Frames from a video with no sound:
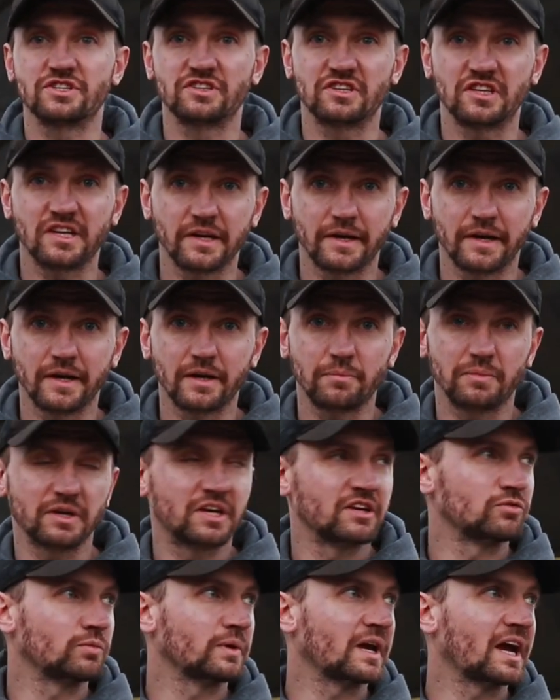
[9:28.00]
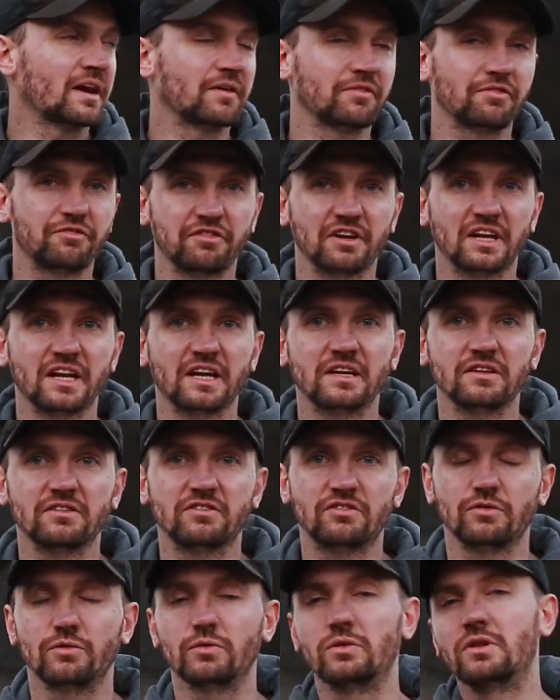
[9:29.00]
is good because we got to fit it
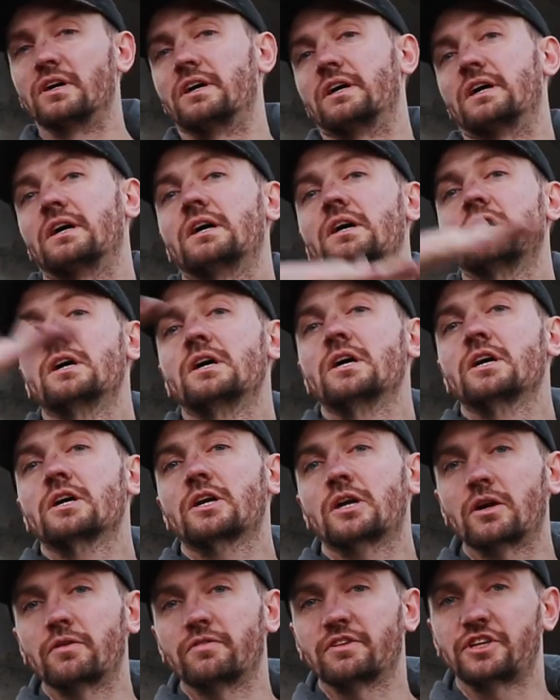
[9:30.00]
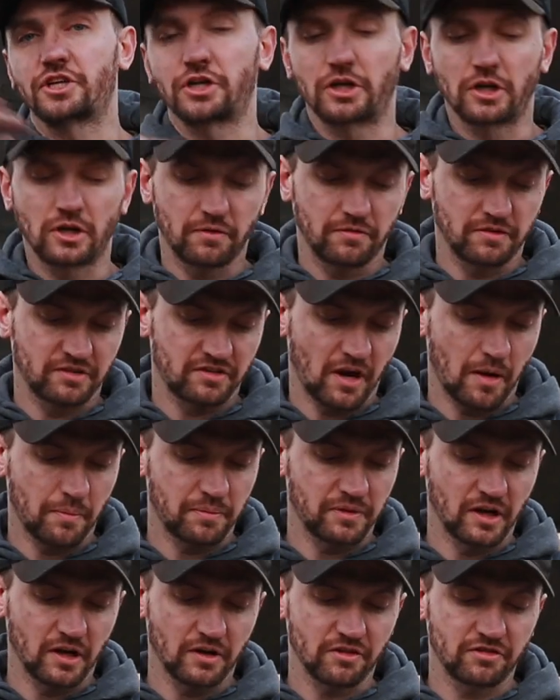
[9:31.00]
to the curvature of the top
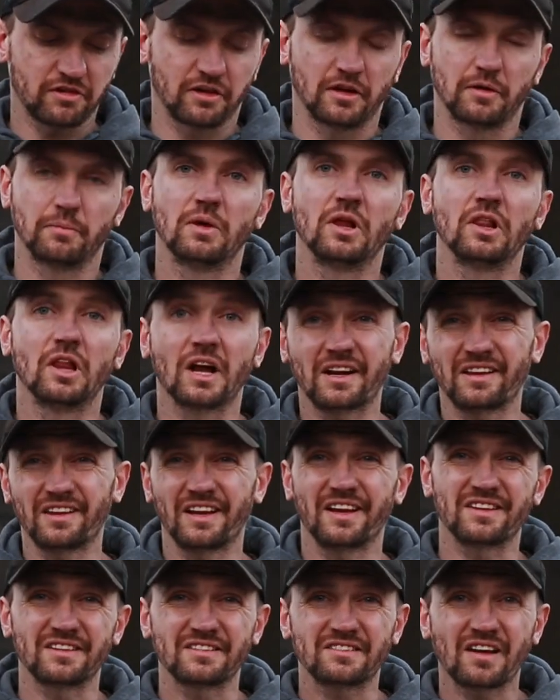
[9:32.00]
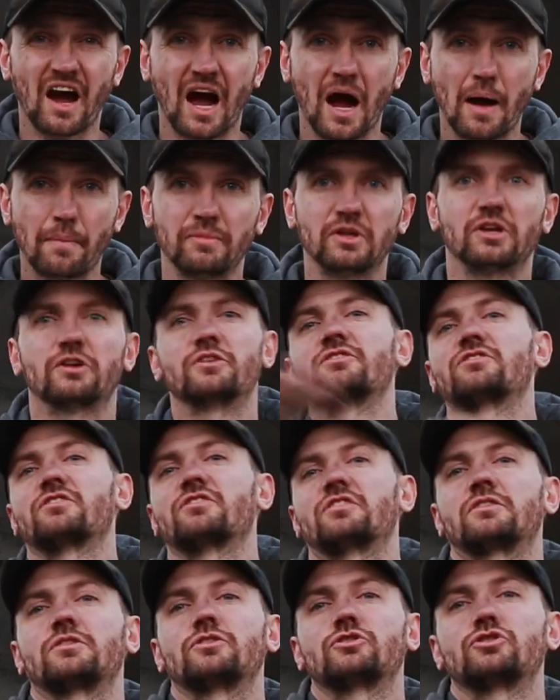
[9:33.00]
of the Airstream. Luckily on the top
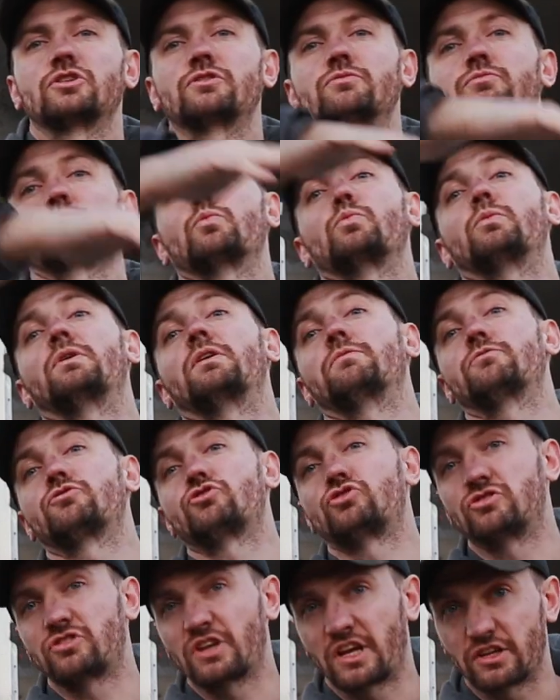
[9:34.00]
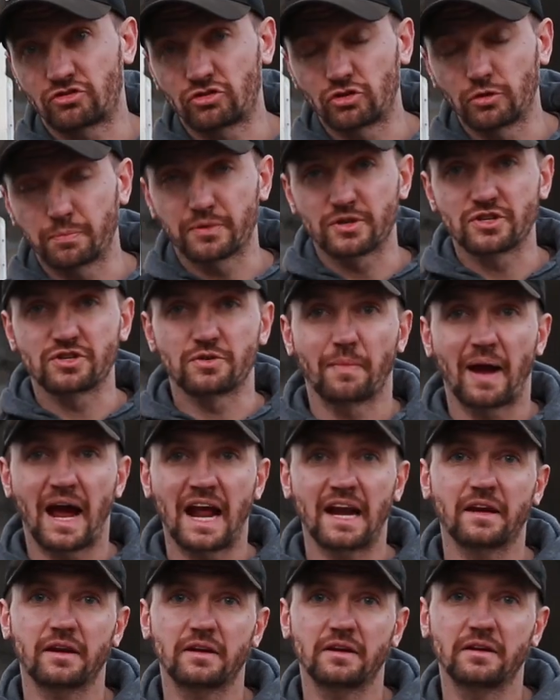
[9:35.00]
it's not super
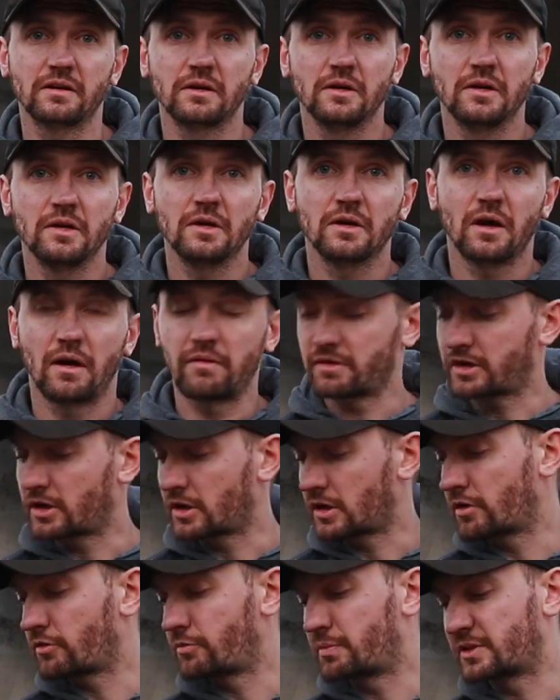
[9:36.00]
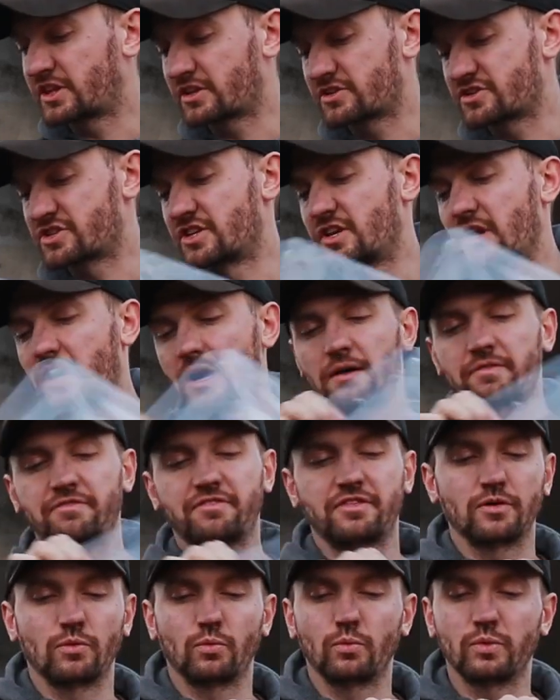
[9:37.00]
dramatic of a curve, but there's enough
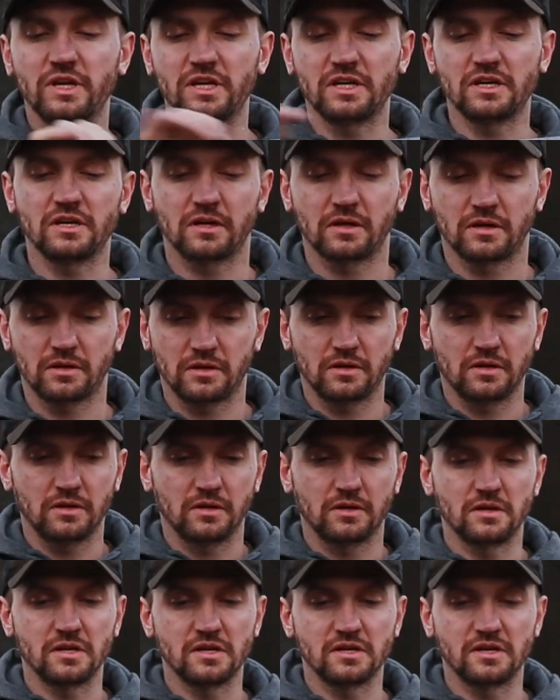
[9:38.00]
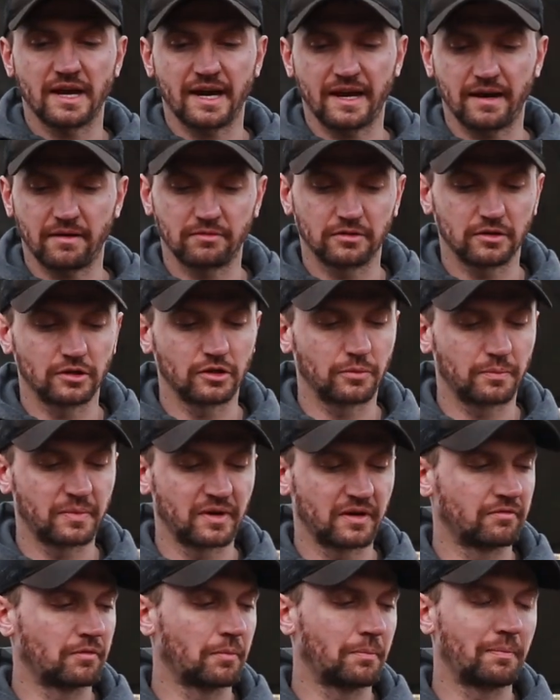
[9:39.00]
that we need to have a little bit
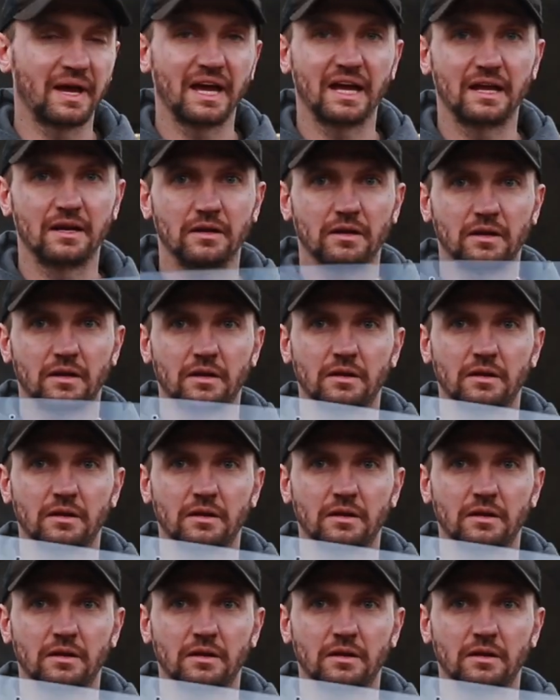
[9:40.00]
of a bend